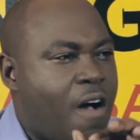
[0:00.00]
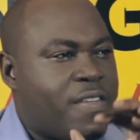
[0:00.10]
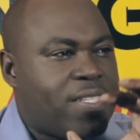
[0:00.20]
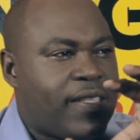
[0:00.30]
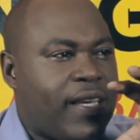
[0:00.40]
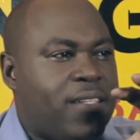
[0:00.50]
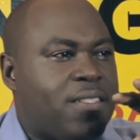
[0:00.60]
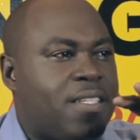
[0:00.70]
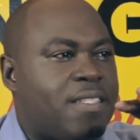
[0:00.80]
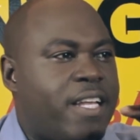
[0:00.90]
of a
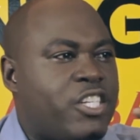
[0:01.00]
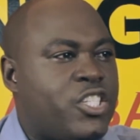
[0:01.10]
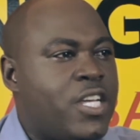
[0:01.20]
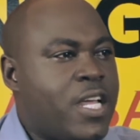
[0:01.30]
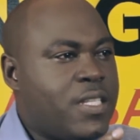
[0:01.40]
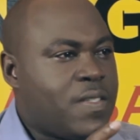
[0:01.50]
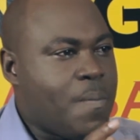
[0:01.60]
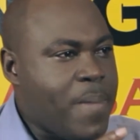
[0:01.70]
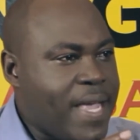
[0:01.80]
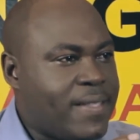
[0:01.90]
single distillation
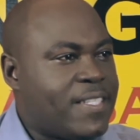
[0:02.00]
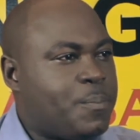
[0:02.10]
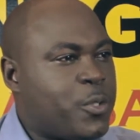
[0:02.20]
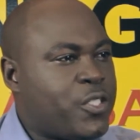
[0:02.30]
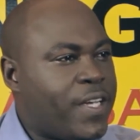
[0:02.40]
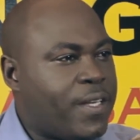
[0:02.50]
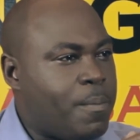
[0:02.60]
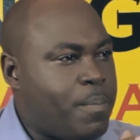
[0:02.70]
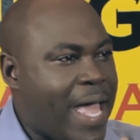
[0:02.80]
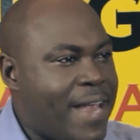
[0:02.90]
to make this
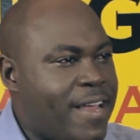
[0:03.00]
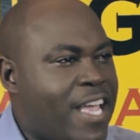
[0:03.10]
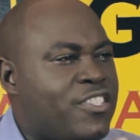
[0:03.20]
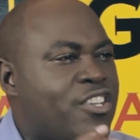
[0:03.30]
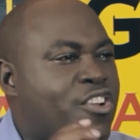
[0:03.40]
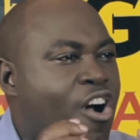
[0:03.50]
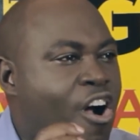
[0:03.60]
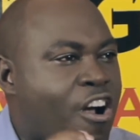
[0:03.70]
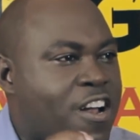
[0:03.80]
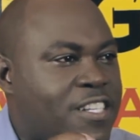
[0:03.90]
particular blend. It's an
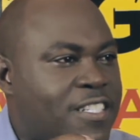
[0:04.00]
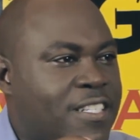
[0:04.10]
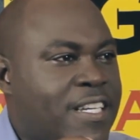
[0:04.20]
art.